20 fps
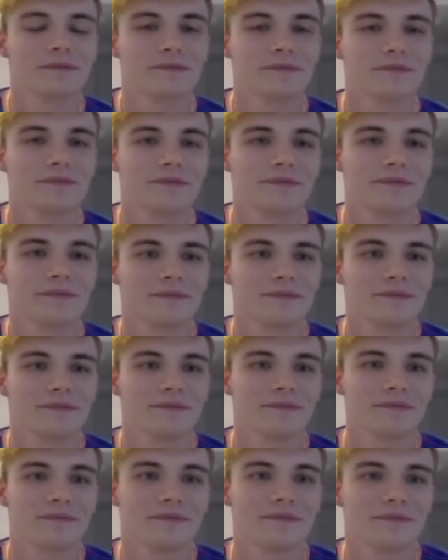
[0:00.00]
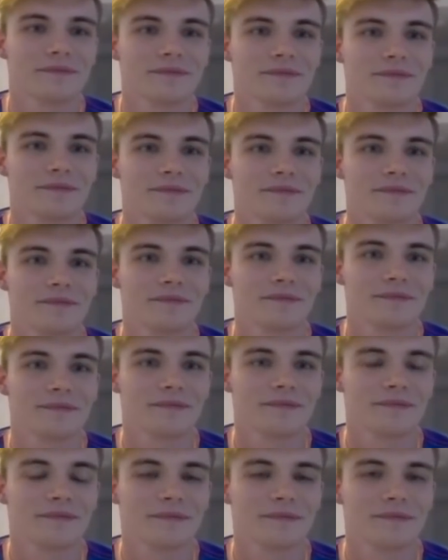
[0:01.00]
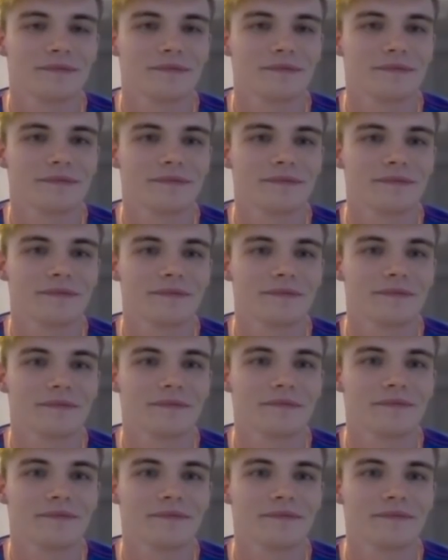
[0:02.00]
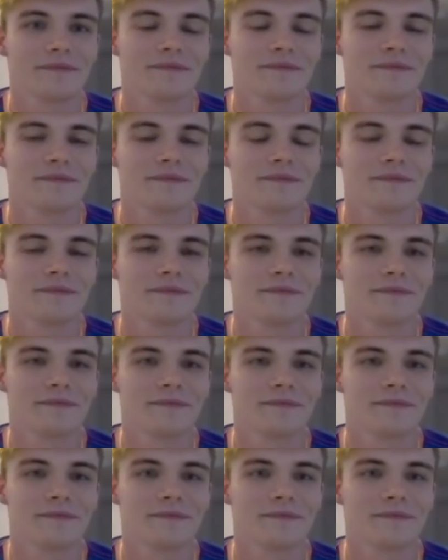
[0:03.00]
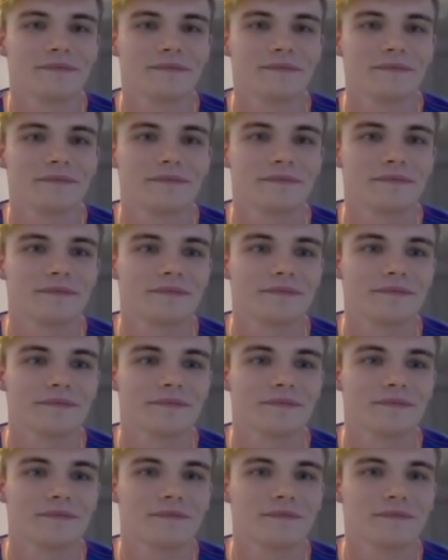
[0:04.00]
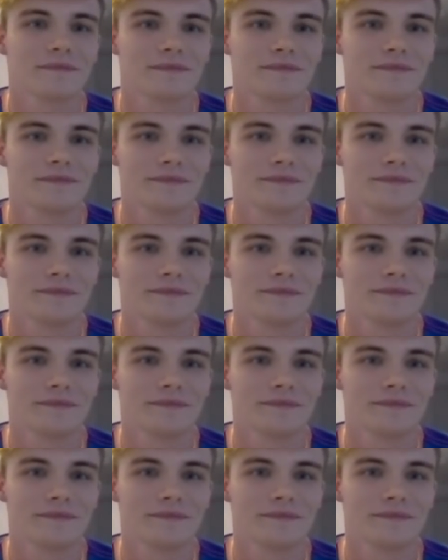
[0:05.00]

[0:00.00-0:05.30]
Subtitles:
The person shown says nothing.